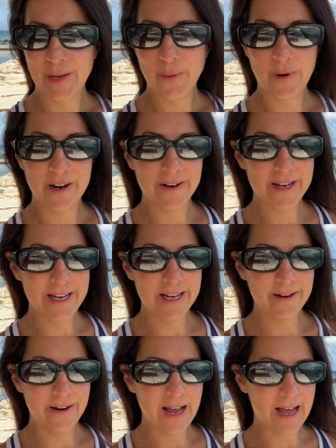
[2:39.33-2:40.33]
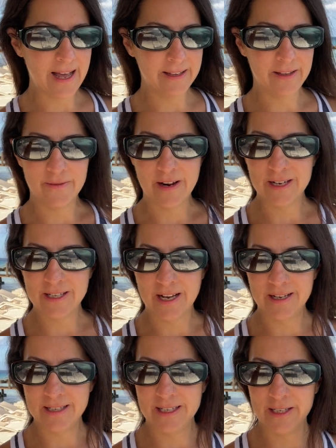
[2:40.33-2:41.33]
We're here at the
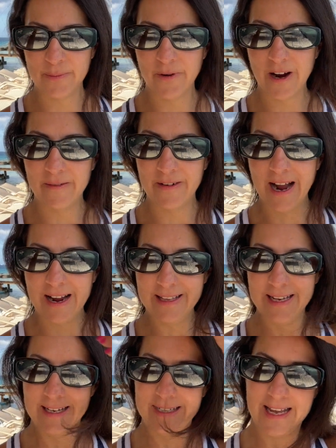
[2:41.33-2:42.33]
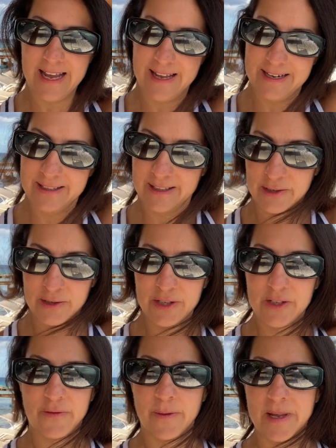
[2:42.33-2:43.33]
Renaissance's private island, and there's
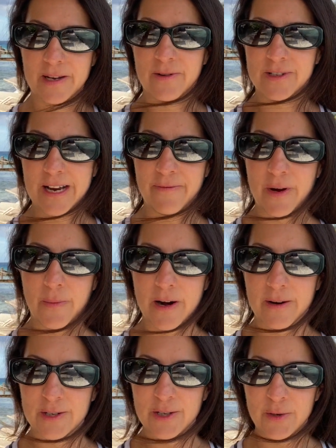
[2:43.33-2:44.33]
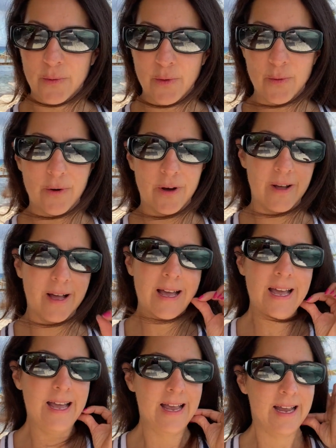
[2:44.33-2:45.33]
just flamingos everywhere. It's so cool.
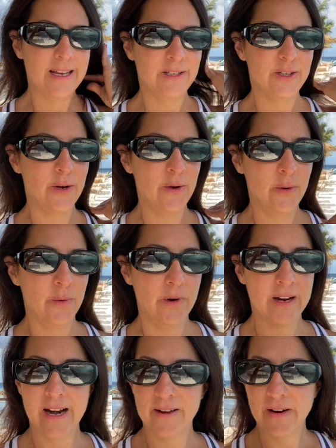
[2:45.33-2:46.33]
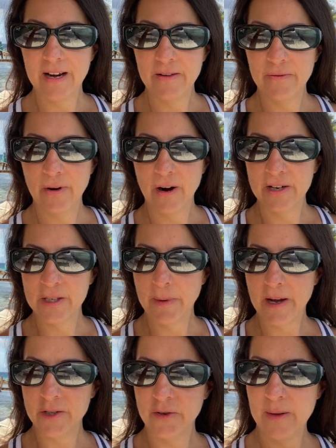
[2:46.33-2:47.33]
So we're getting ready for our
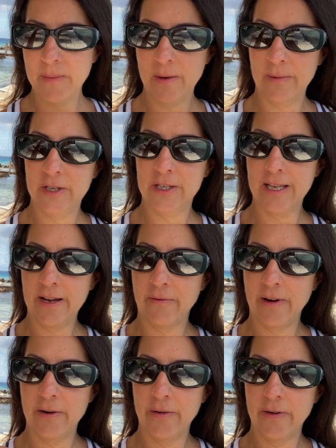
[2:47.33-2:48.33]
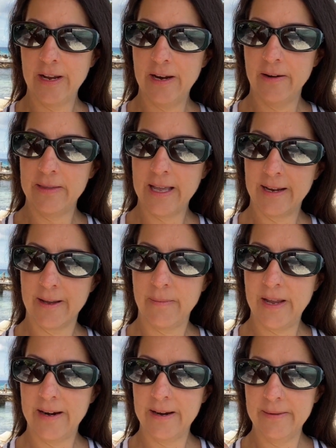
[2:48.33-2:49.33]
spa treatment, which is like right over here in that
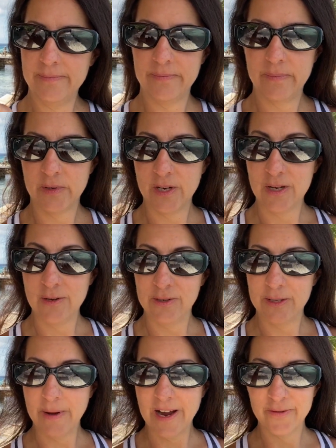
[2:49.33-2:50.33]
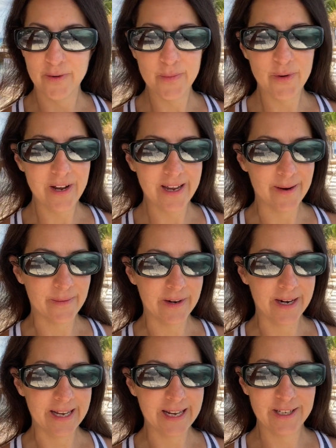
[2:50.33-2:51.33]
cabana. I'm gonna use the bathroom quick and
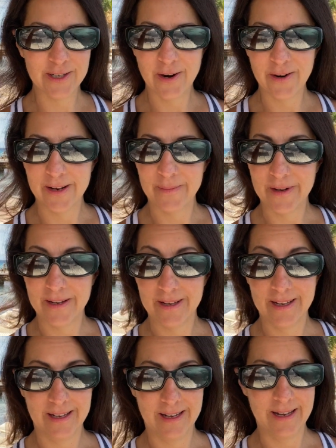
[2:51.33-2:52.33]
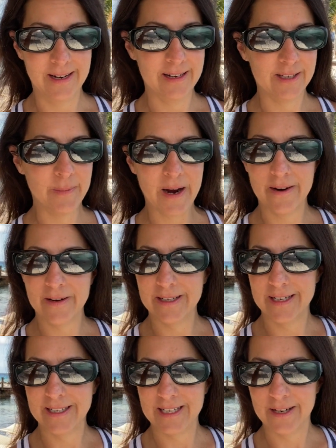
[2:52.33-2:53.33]
we're gonna get started, but it is
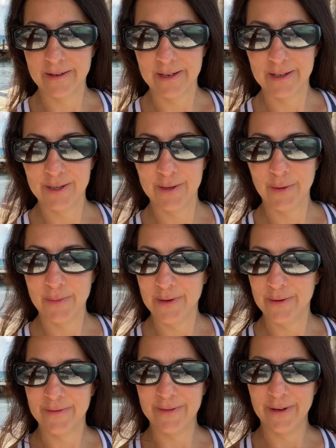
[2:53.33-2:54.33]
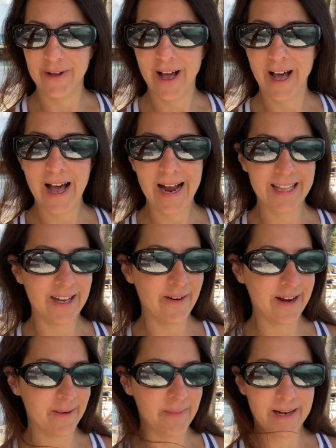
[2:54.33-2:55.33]
paradise here. It is so beautiful. Highly
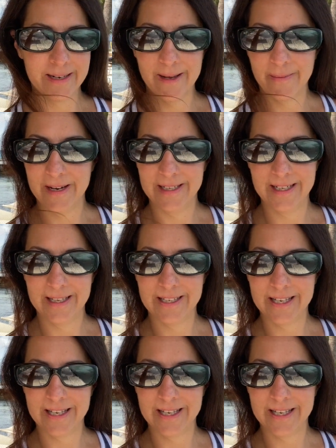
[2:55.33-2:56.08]
recommend coming to this